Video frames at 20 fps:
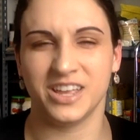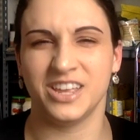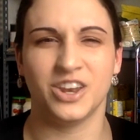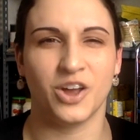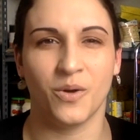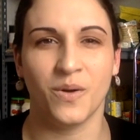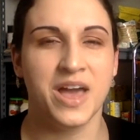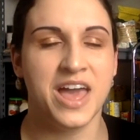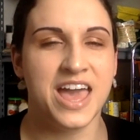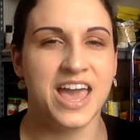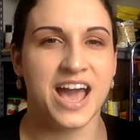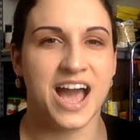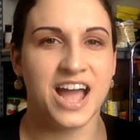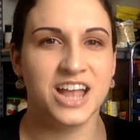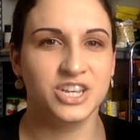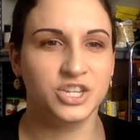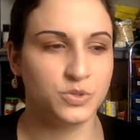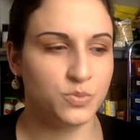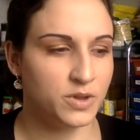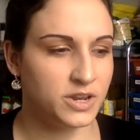You know,
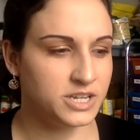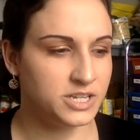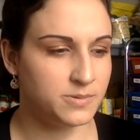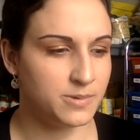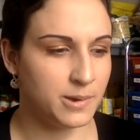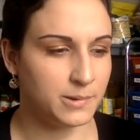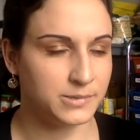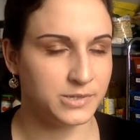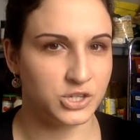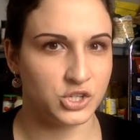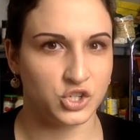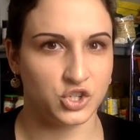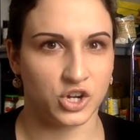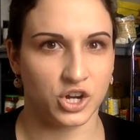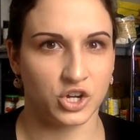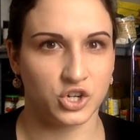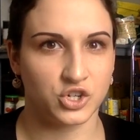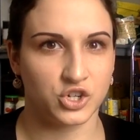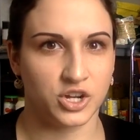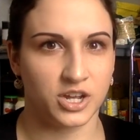I just wanted to be able to
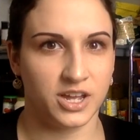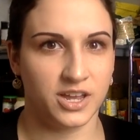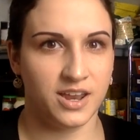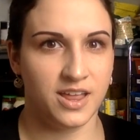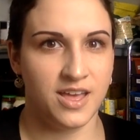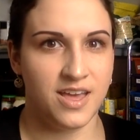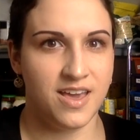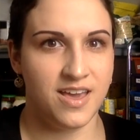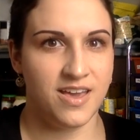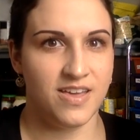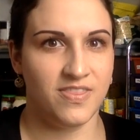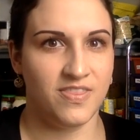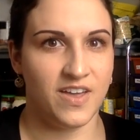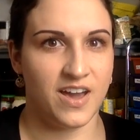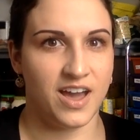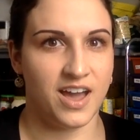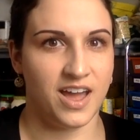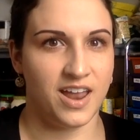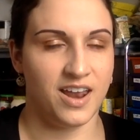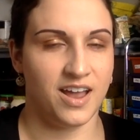structure it
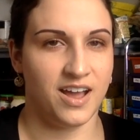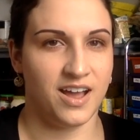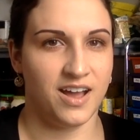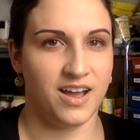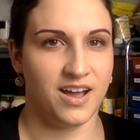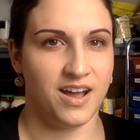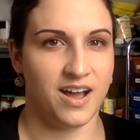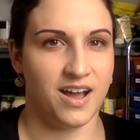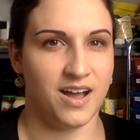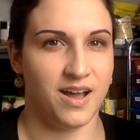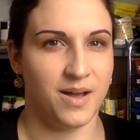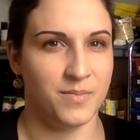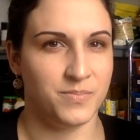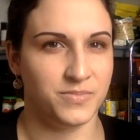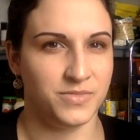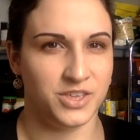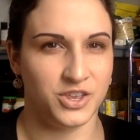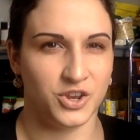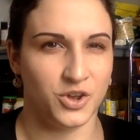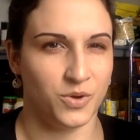that, um,
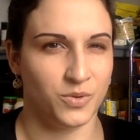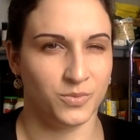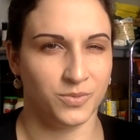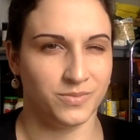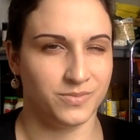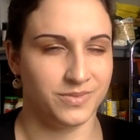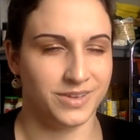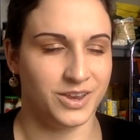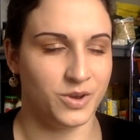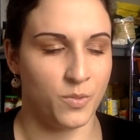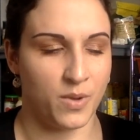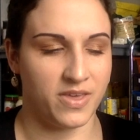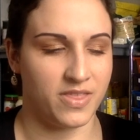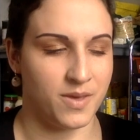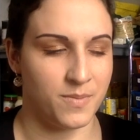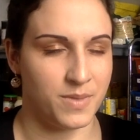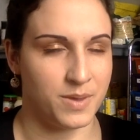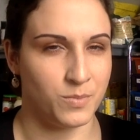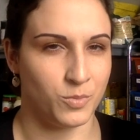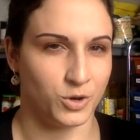you know, in a way
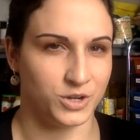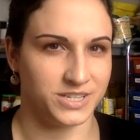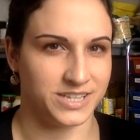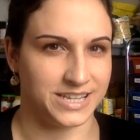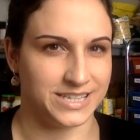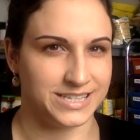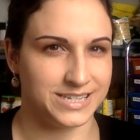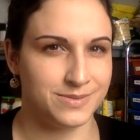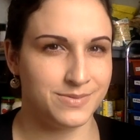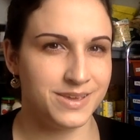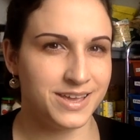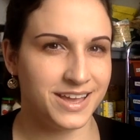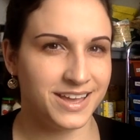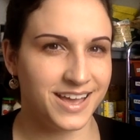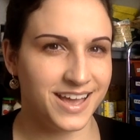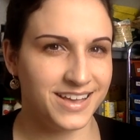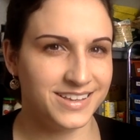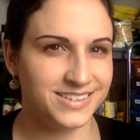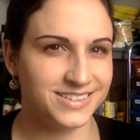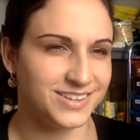that made more sense to me, I
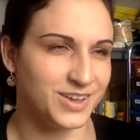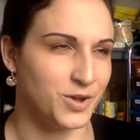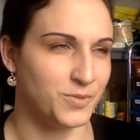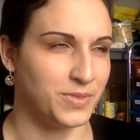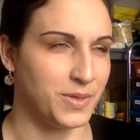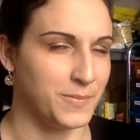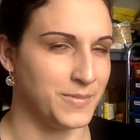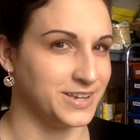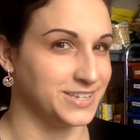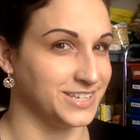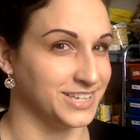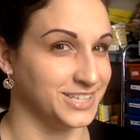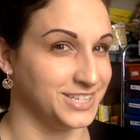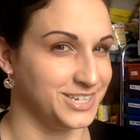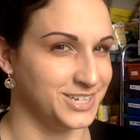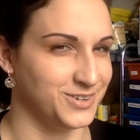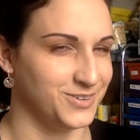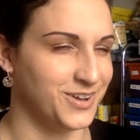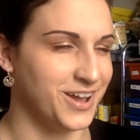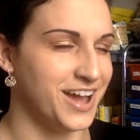guess. I hope that makes sense
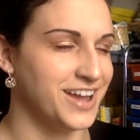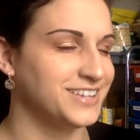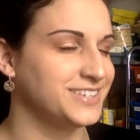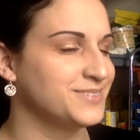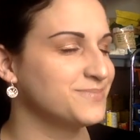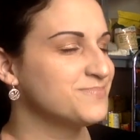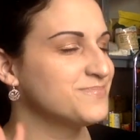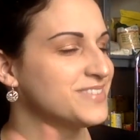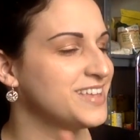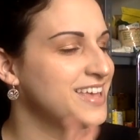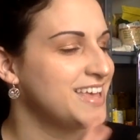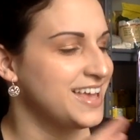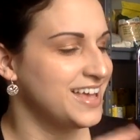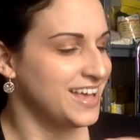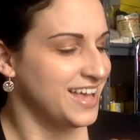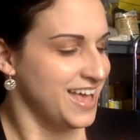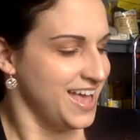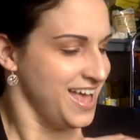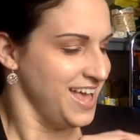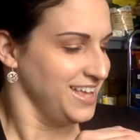to you guys.
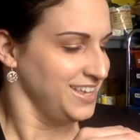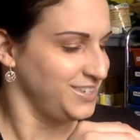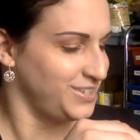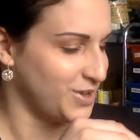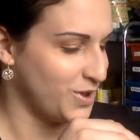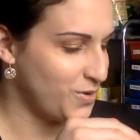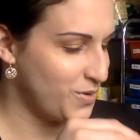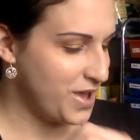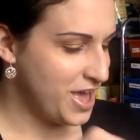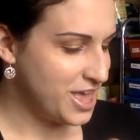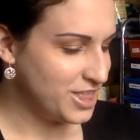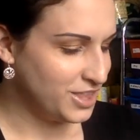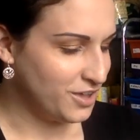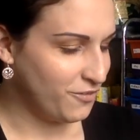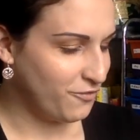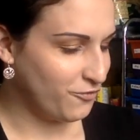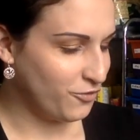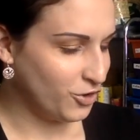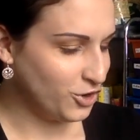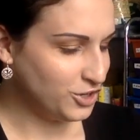So
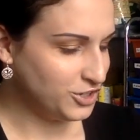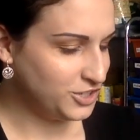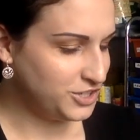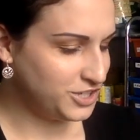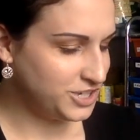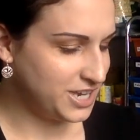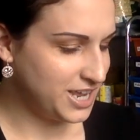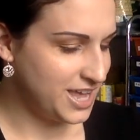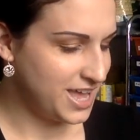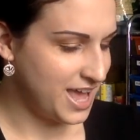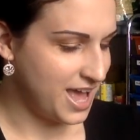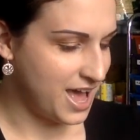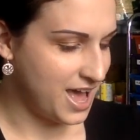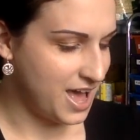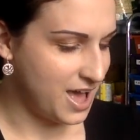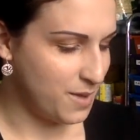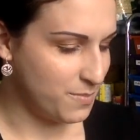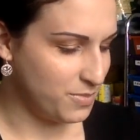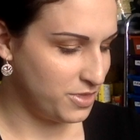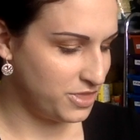the first
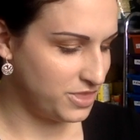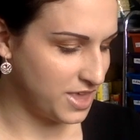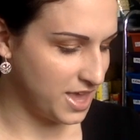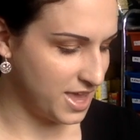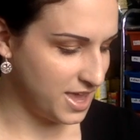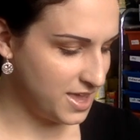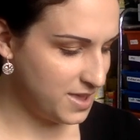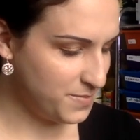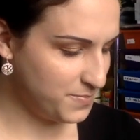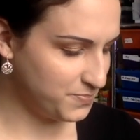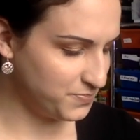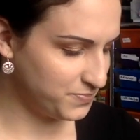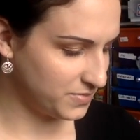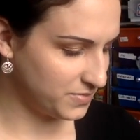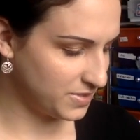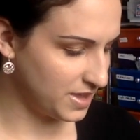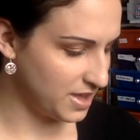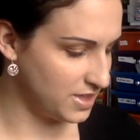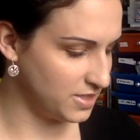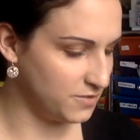um, thing
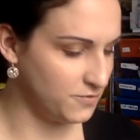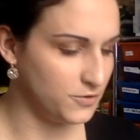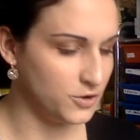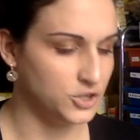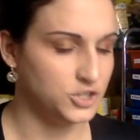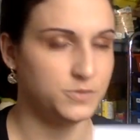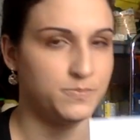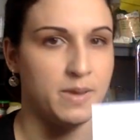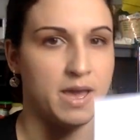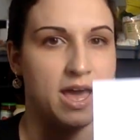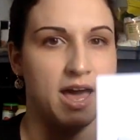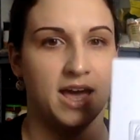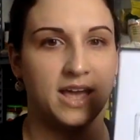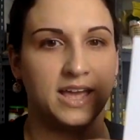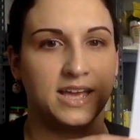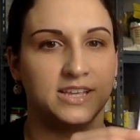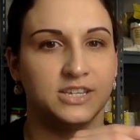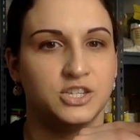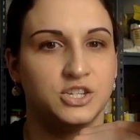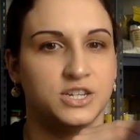in the first bag
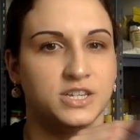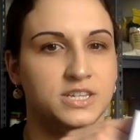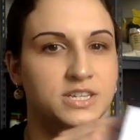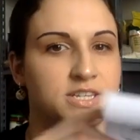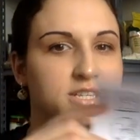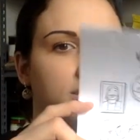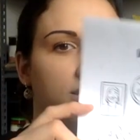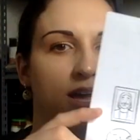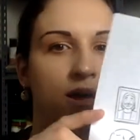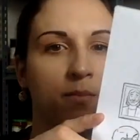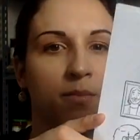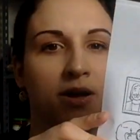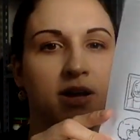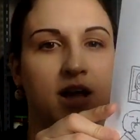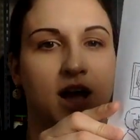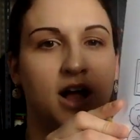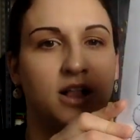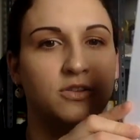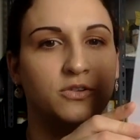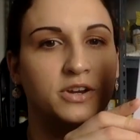is just some
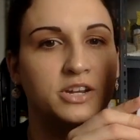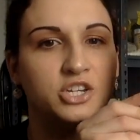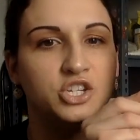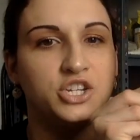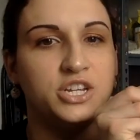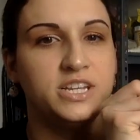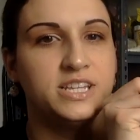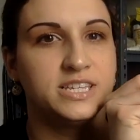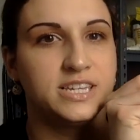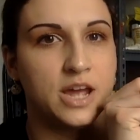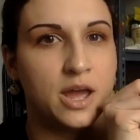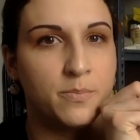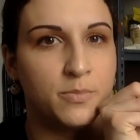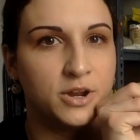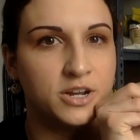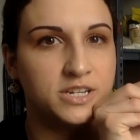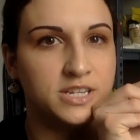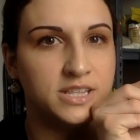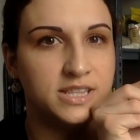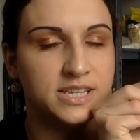coloring sheets. Now I
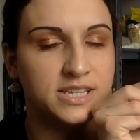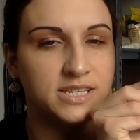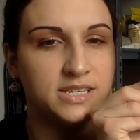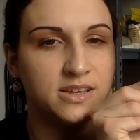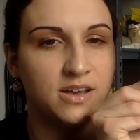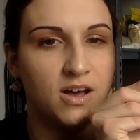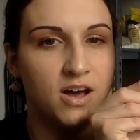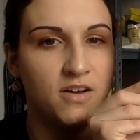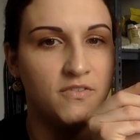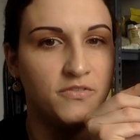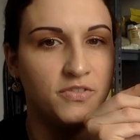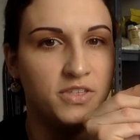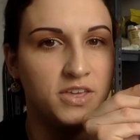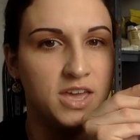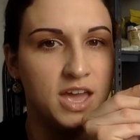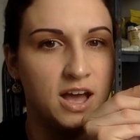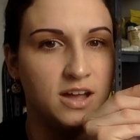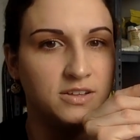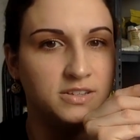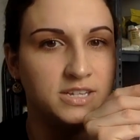printed this off
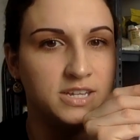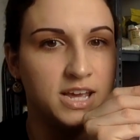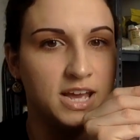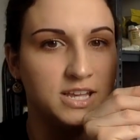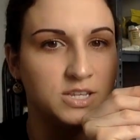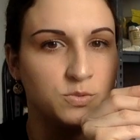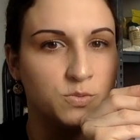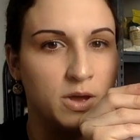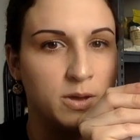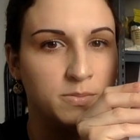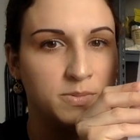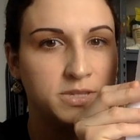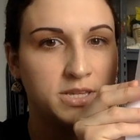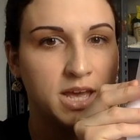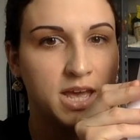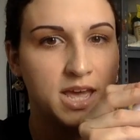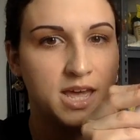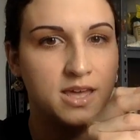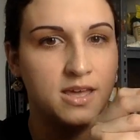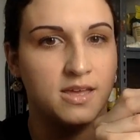the LDS
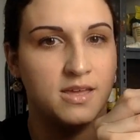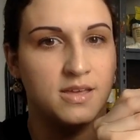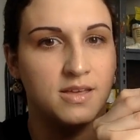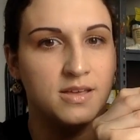website.